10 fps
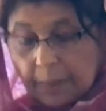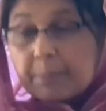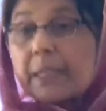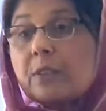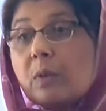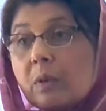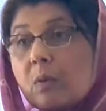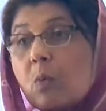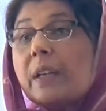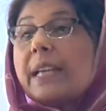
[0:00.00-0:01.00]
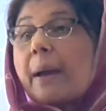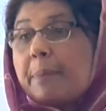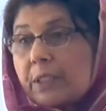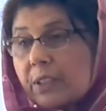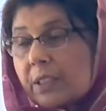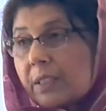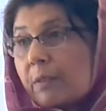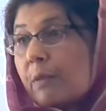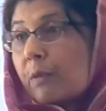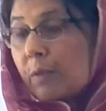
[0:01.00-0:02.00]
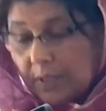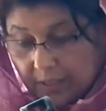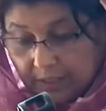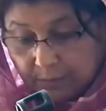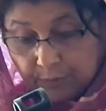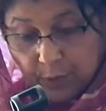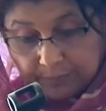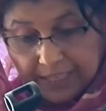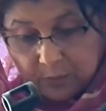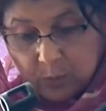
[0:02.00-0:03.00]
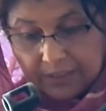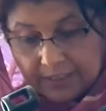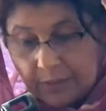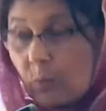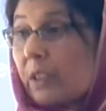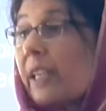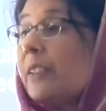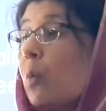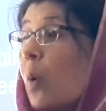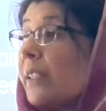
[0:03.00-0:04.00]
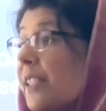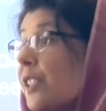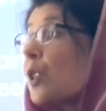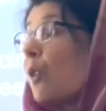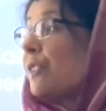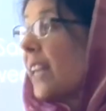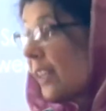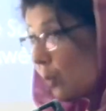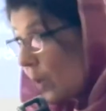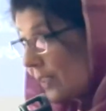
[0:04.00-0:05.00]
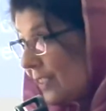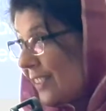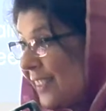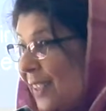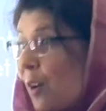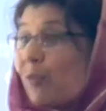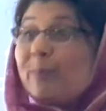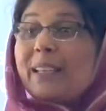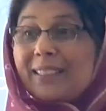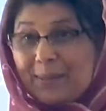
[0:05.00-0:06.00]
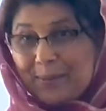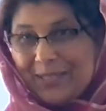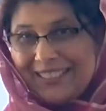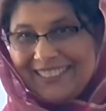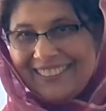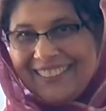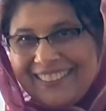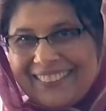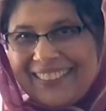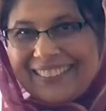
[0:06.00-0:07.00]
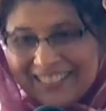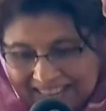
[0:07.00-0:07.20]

But what happens from that wonder? What are the wonders of that wonder of being liberated? Right?